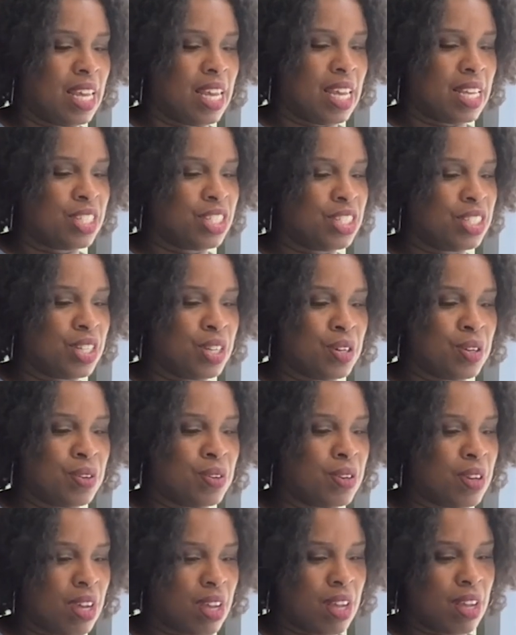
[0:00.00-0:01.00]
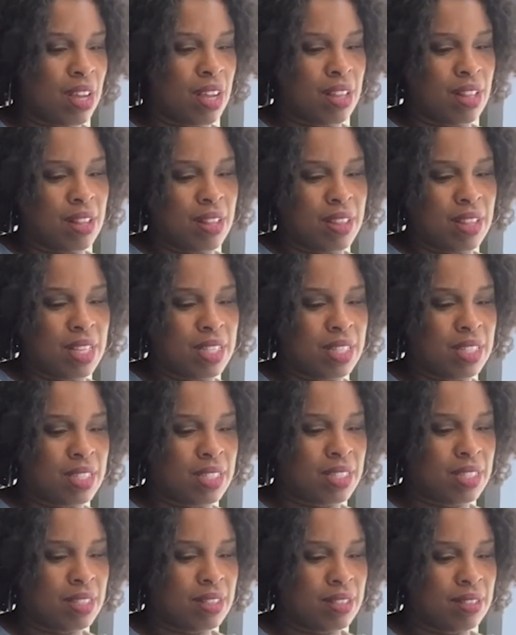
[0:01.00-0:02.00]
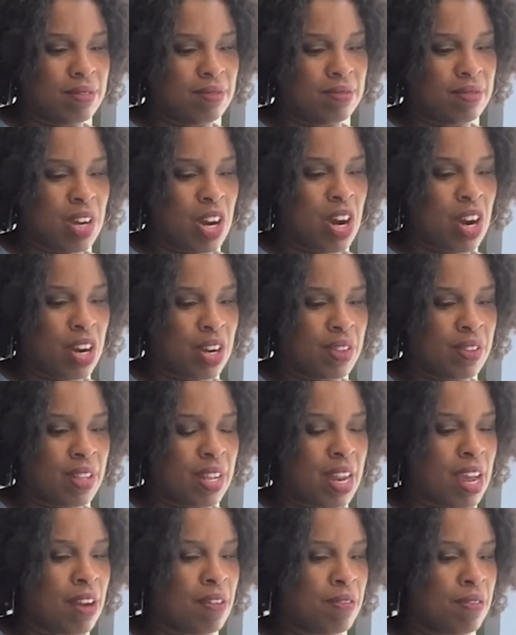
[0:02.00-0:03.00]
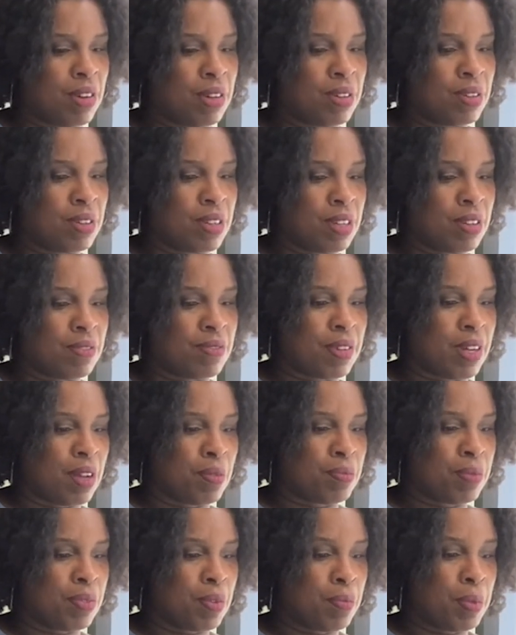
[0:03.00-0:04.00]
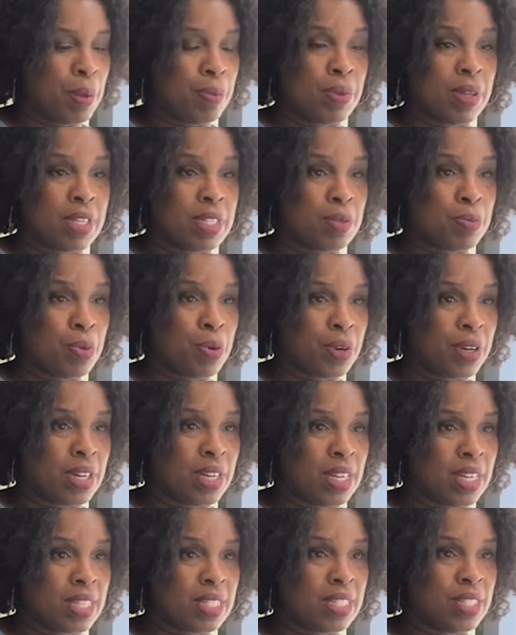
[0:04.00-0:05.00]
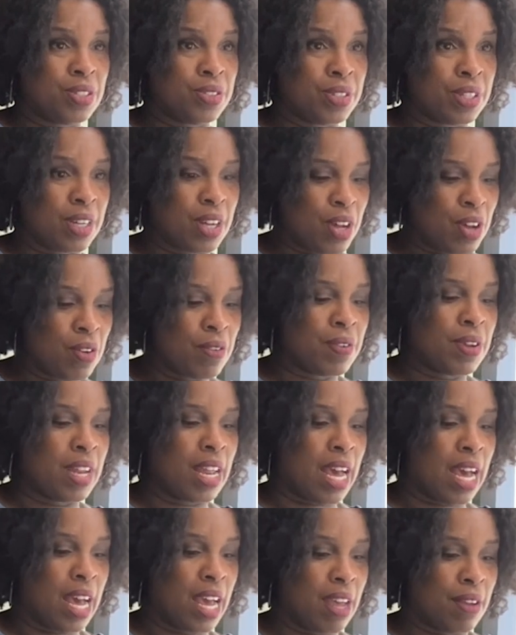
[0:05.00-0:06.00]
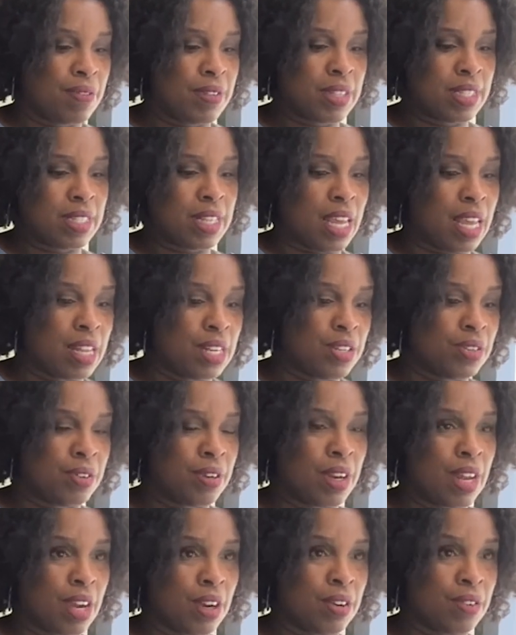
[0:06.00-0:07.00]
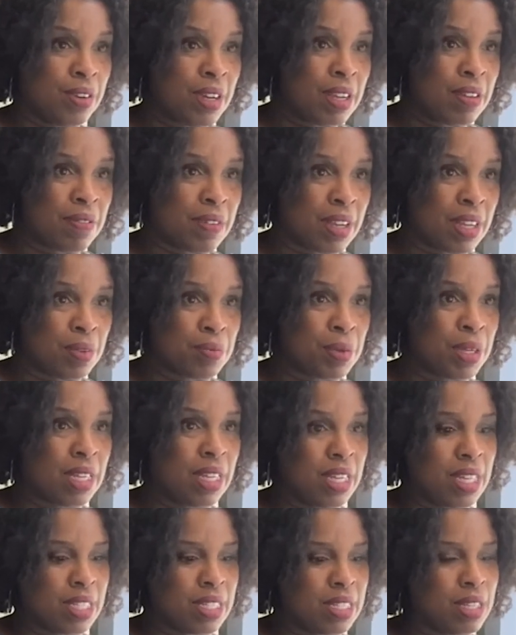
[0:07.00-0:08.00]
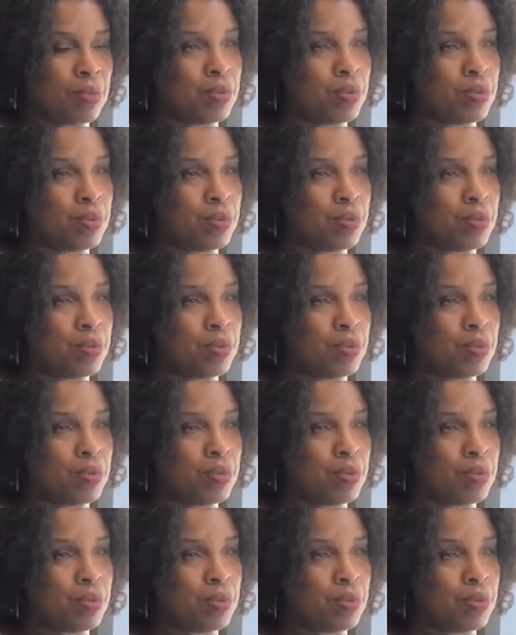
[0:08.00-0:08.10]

It showed this arc that I wrote of um, the people that supported us during COVID. I have to say during our grieving because, yes.